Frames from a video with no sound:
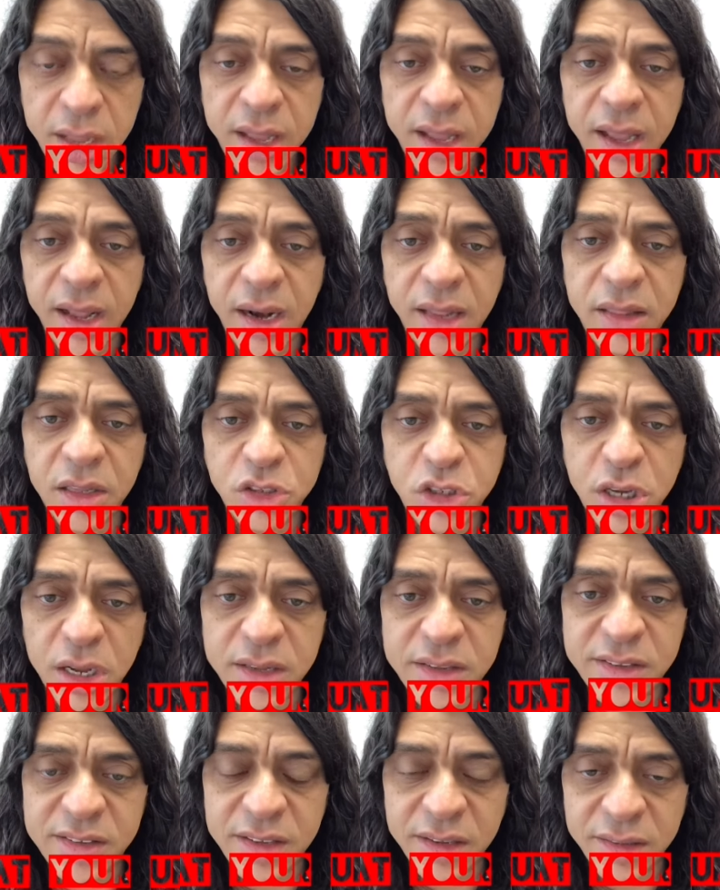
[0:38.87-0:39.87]
and let the jar
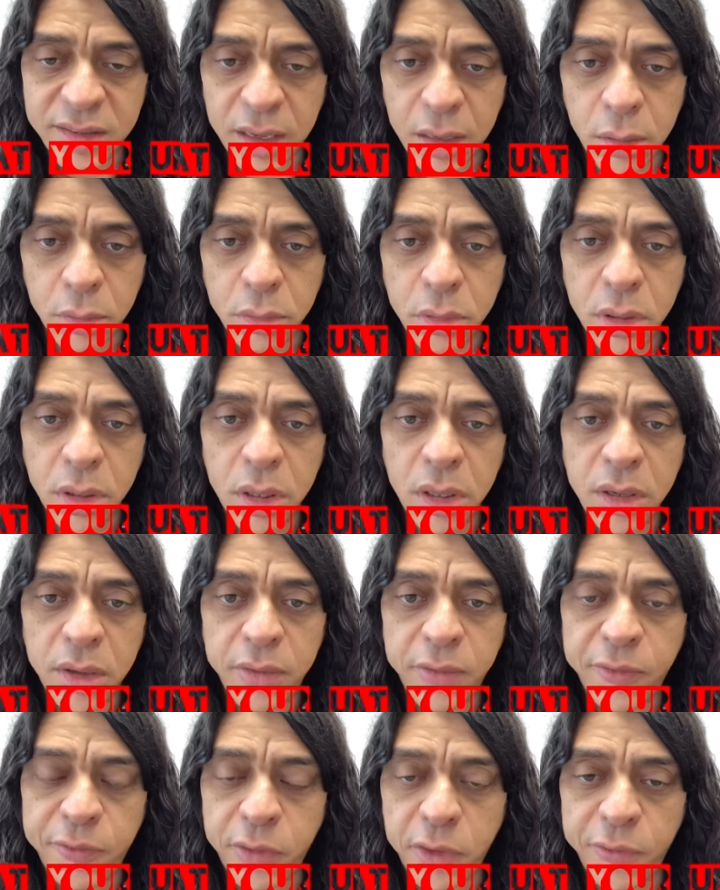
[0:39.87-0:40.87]
sit down
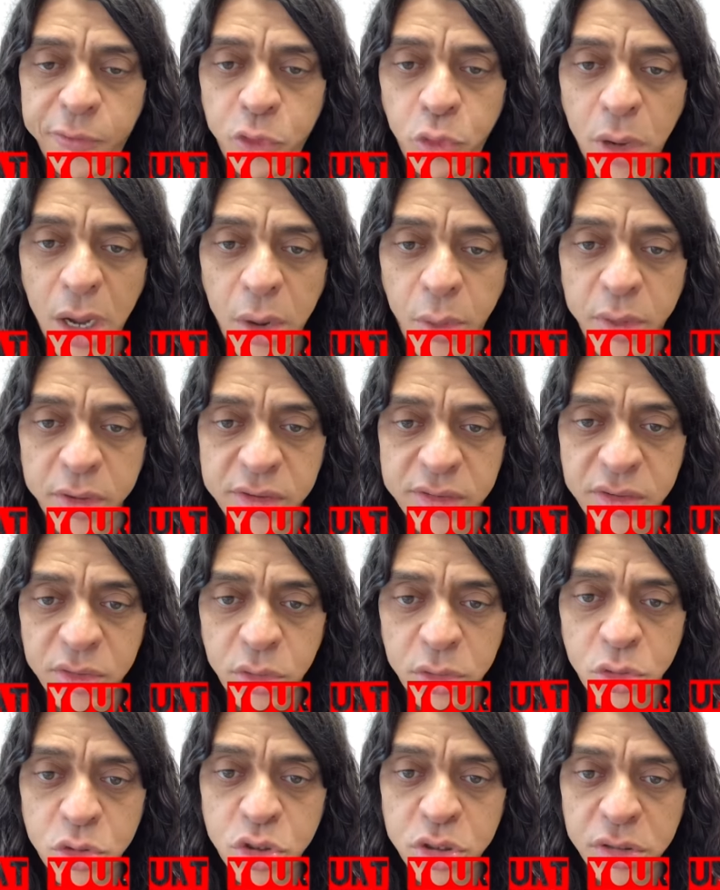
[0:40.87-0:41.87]
for a few hours,
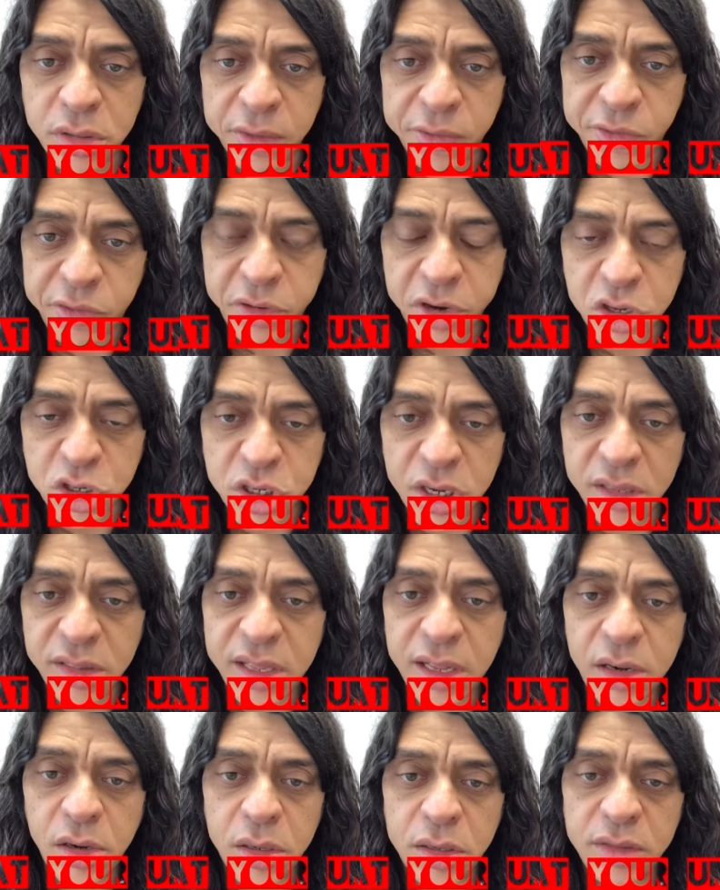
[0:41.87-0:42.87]
usually in the fridge, and
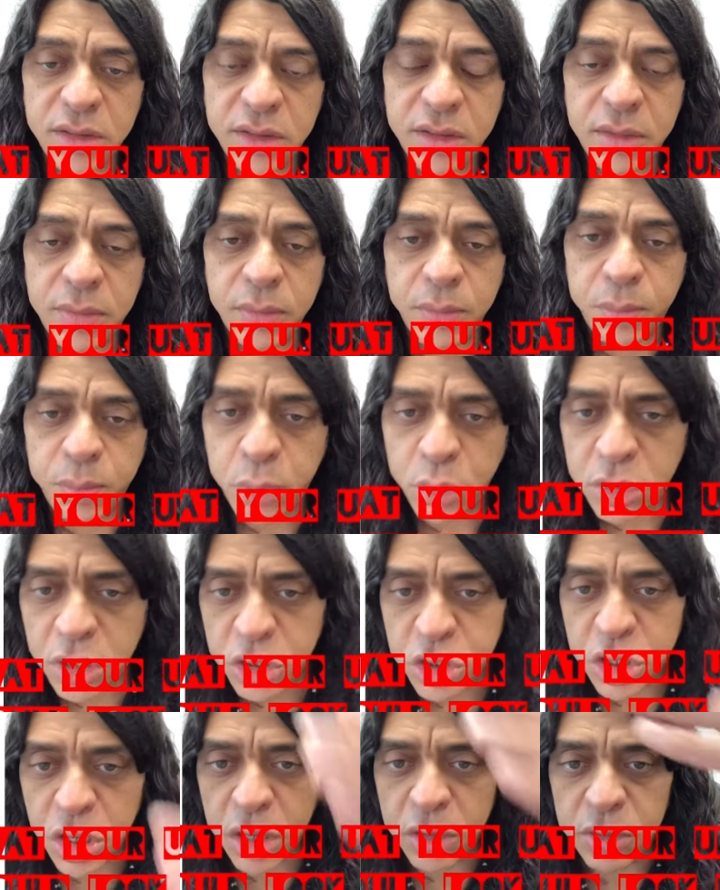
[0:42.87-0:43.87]
then put the
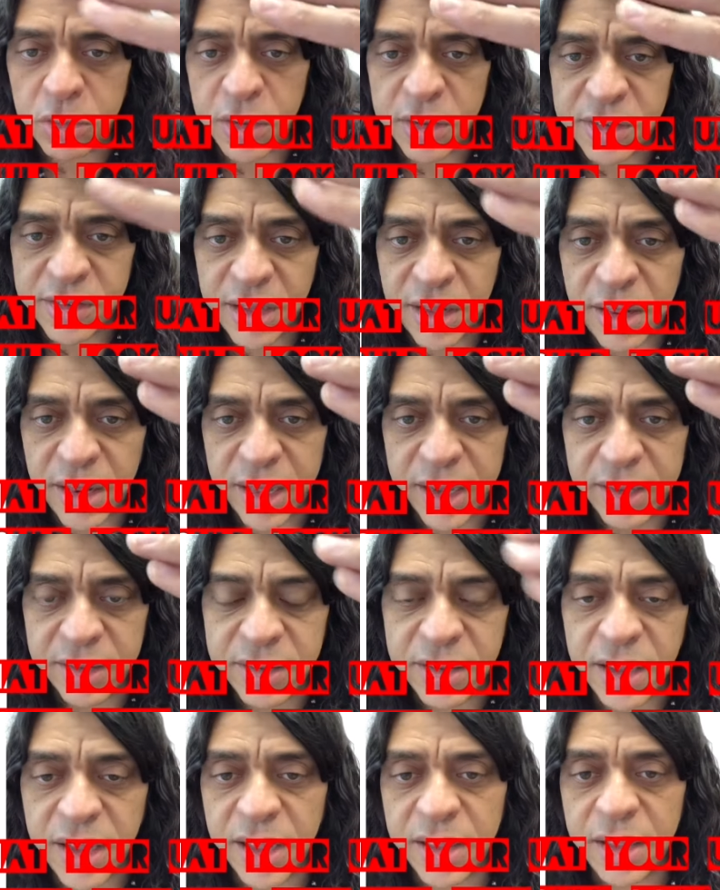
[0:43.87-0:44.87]
jar to the sunlight.
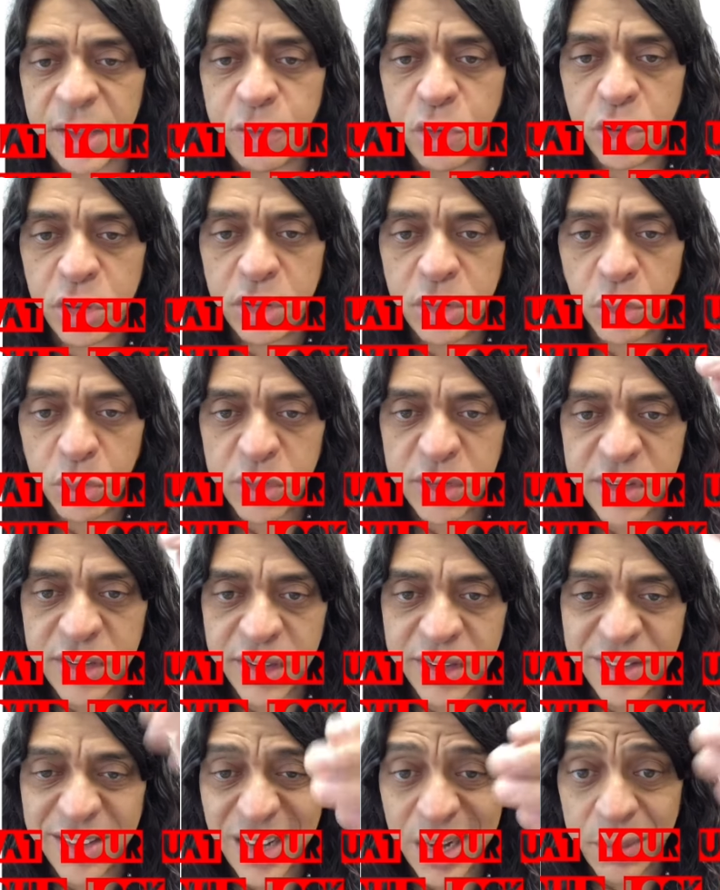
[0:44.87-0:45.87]
And if you don't see
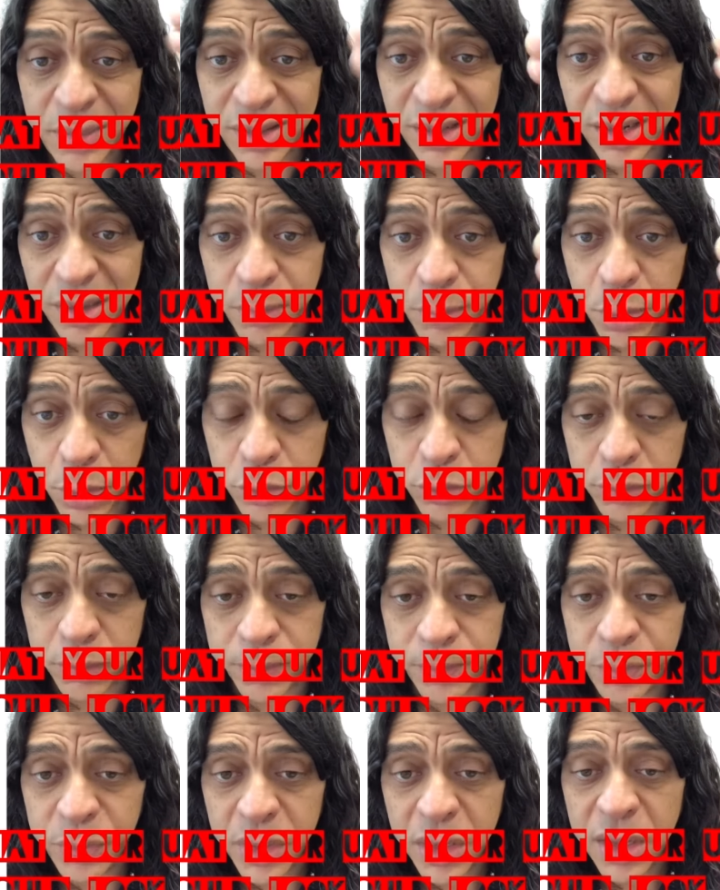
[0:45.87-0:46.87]
sediment at the
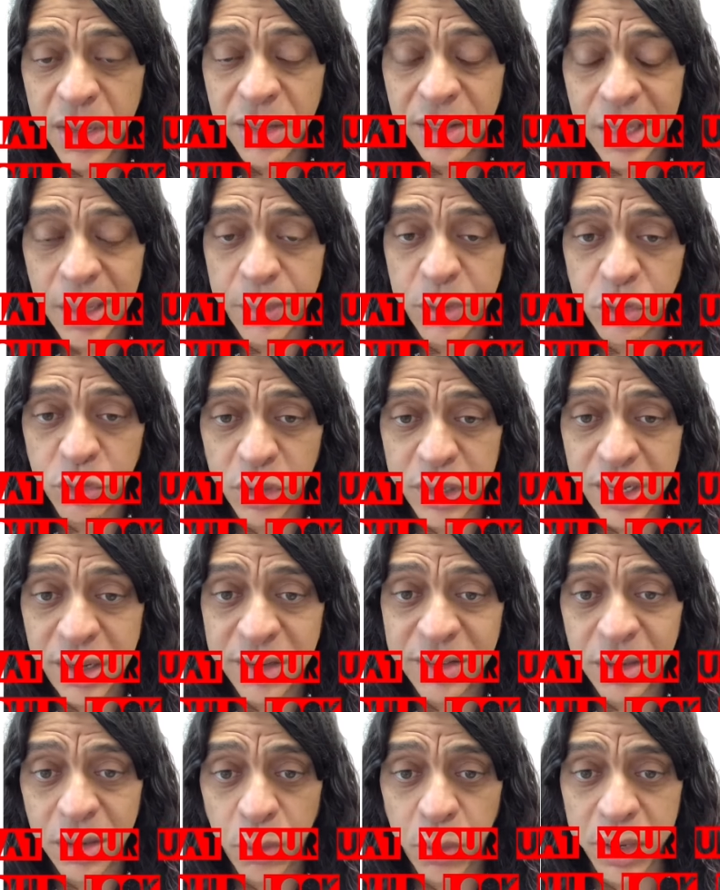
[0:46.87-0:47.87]
bottom, that means your kidneys
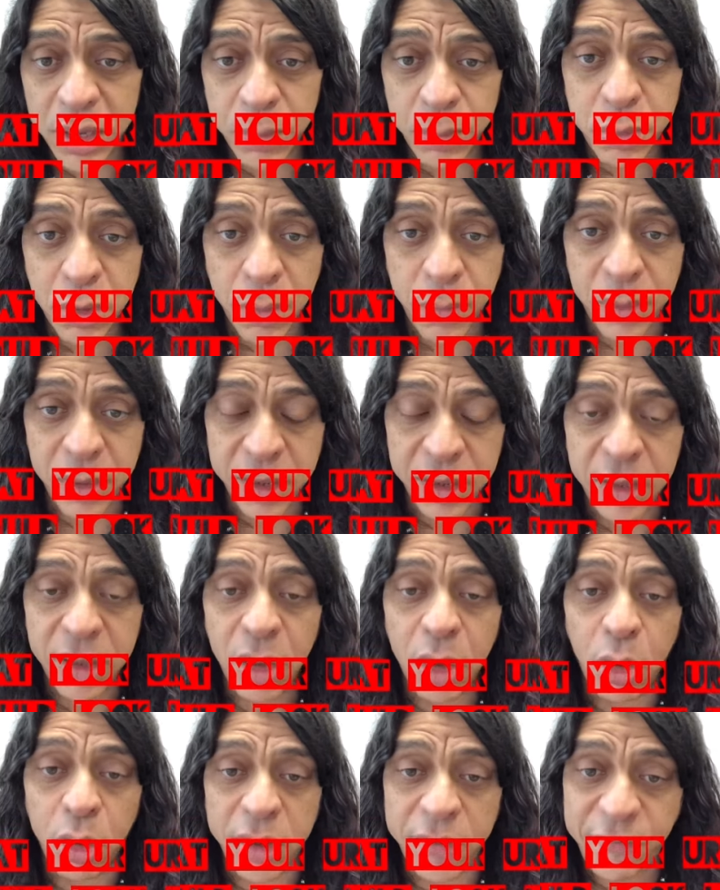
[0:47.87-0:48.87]
are not working properly
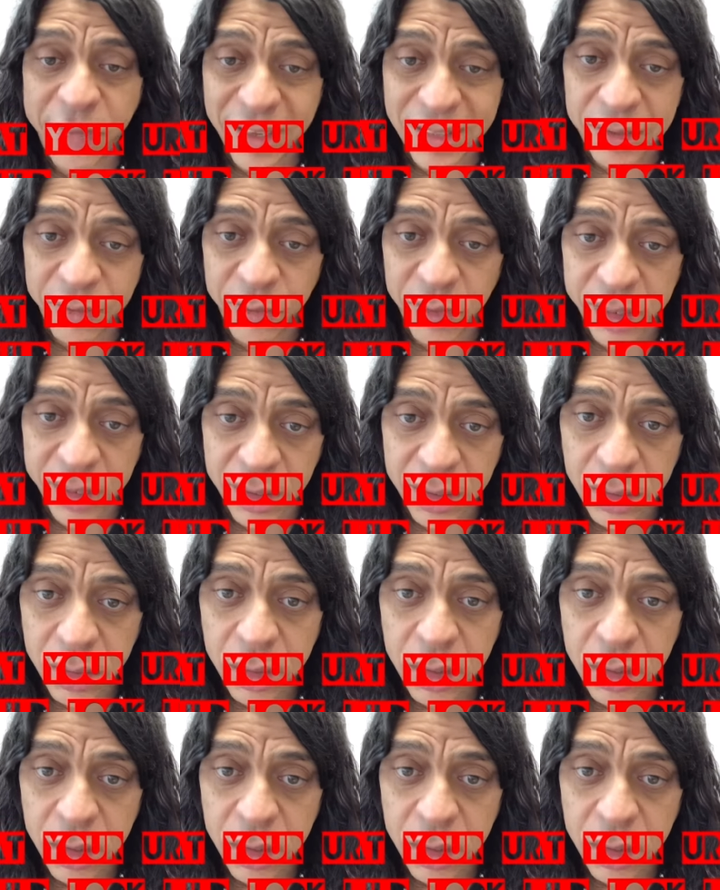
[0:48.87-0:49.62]
or effectively.